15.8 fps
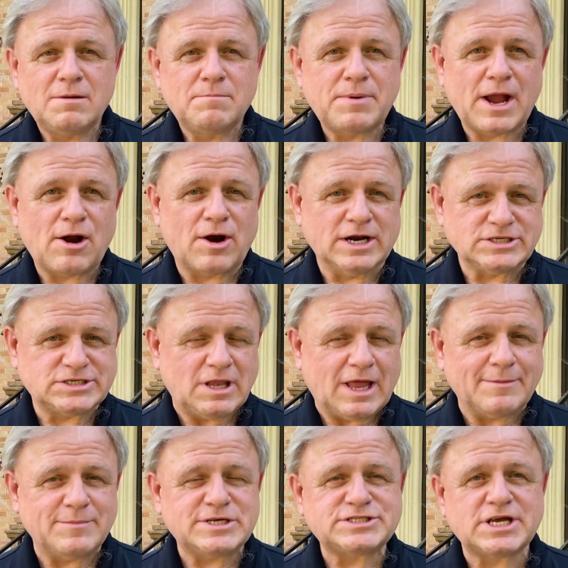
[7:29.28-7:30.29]
Parents,
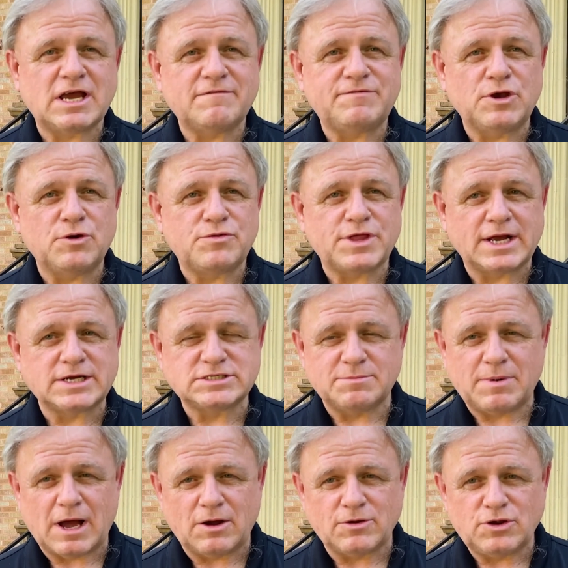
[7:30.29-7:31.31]
let me say a few things
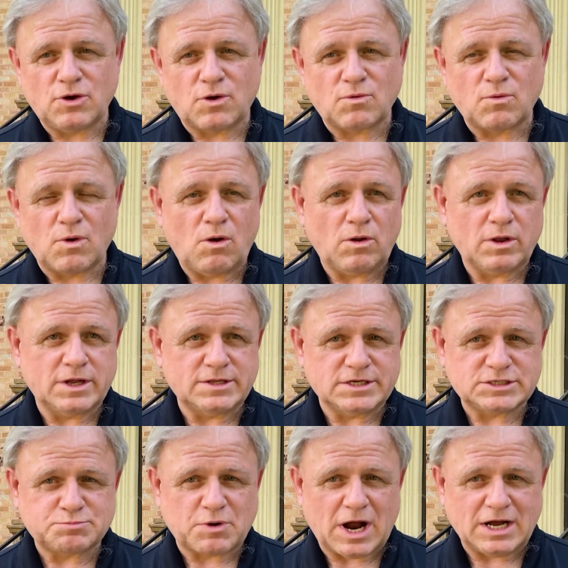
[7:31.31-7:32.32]
about your role in
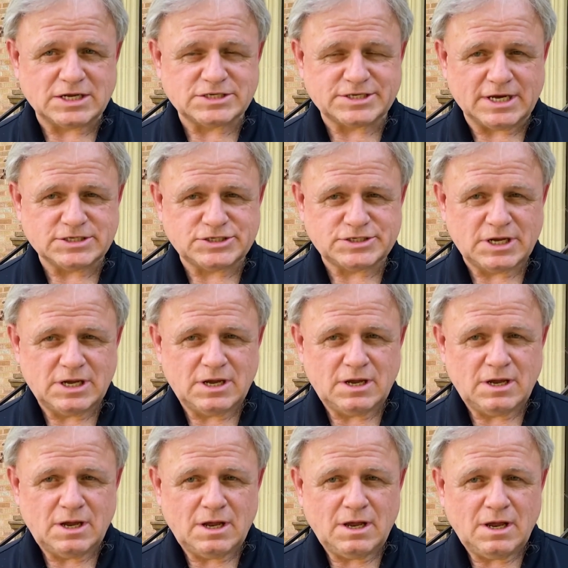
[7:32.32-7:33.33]
this process.
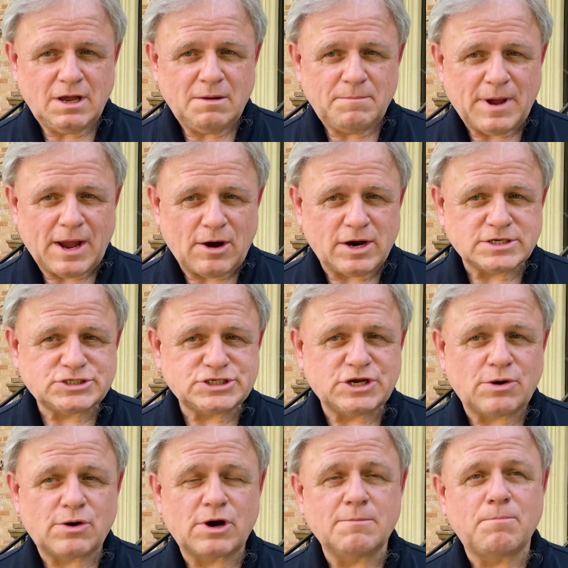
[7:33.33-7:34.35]
Parents,
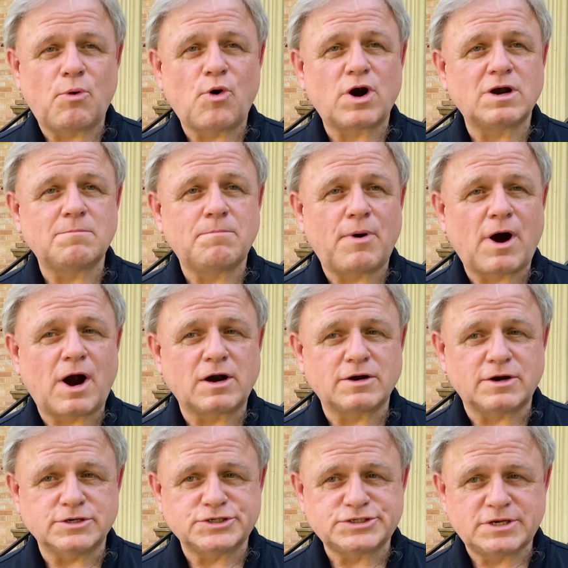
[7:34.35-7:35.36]
you're important
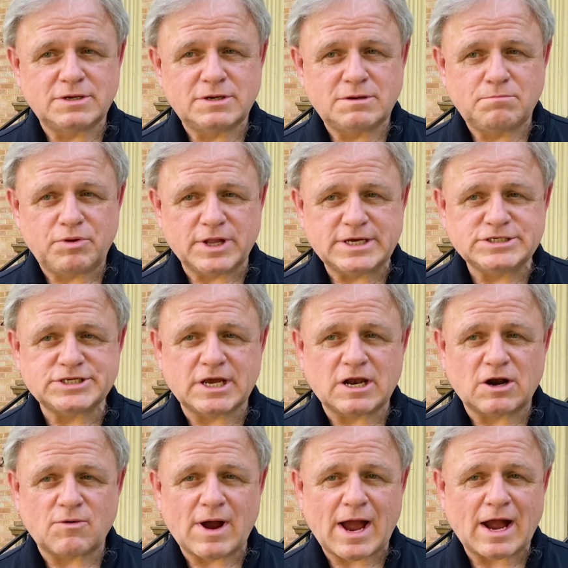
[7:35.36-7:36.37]
partners. Please
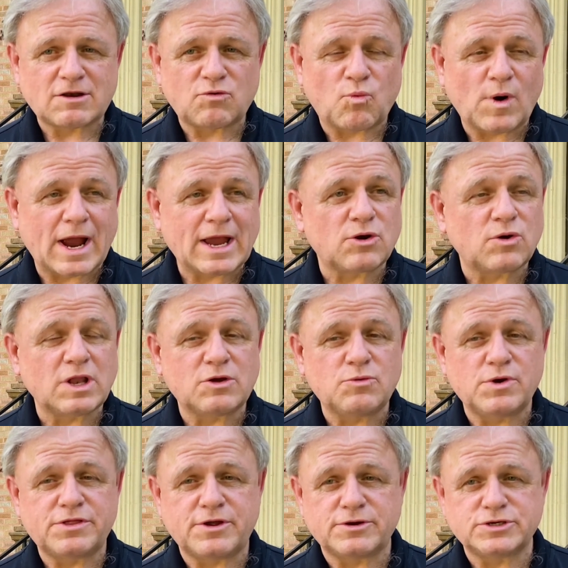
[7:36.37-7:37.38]
interact regularly
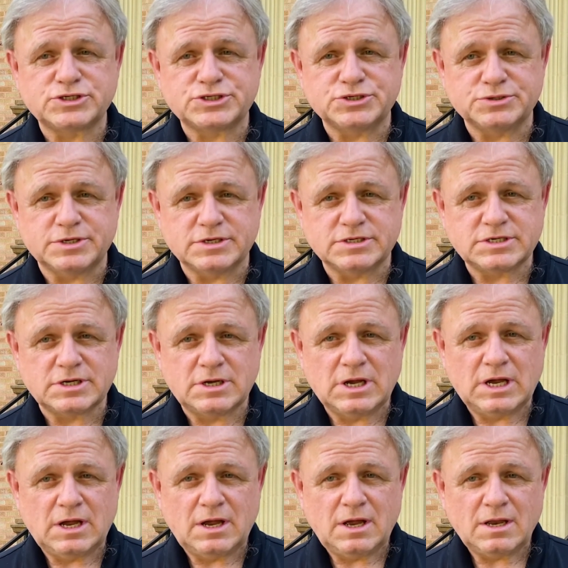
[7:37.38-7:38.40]
with your student,
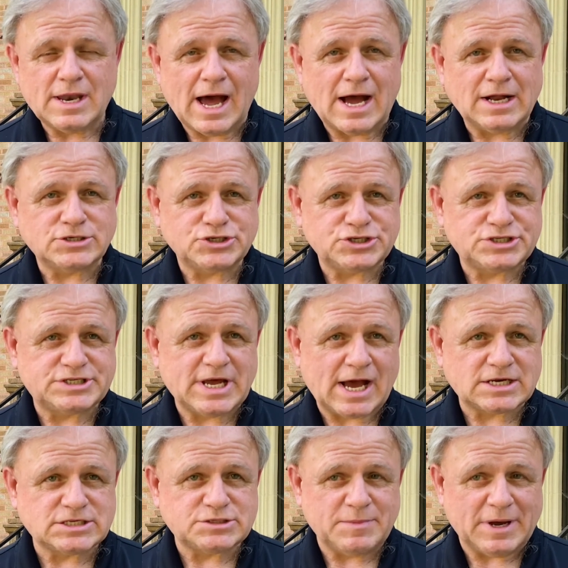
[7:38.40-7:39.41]
not just
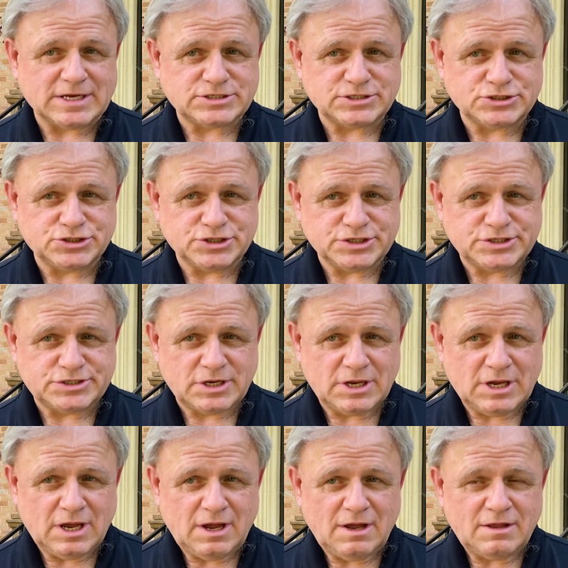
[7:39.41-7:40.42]
text messages.
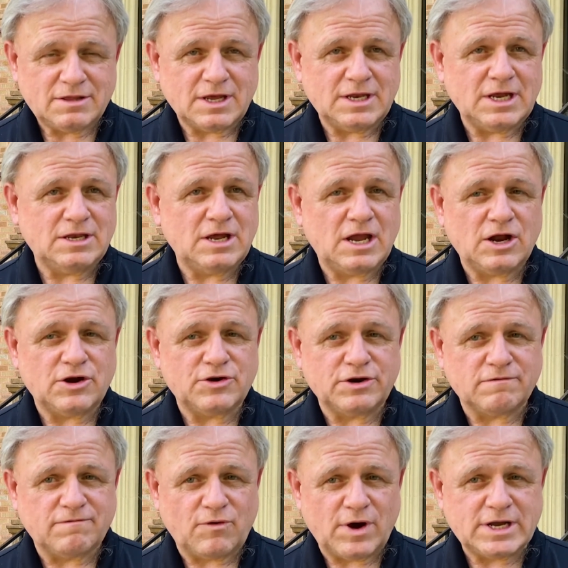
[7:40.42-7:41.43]
They need to hear
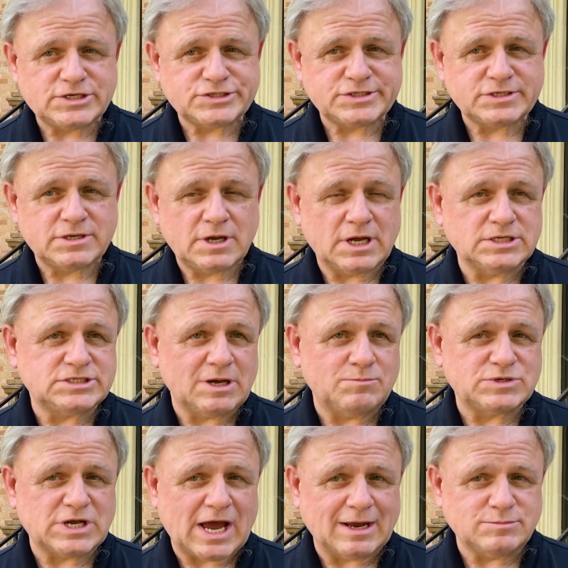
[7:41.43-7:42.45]
your voice and
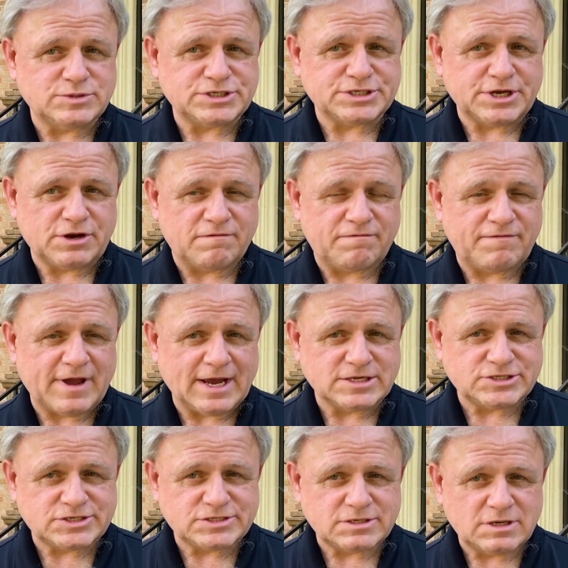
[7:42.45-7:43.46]
sometimes see your
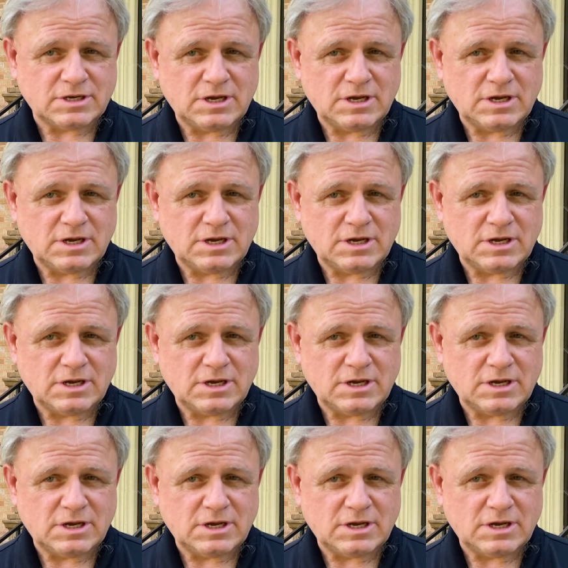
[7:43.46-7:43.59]
face.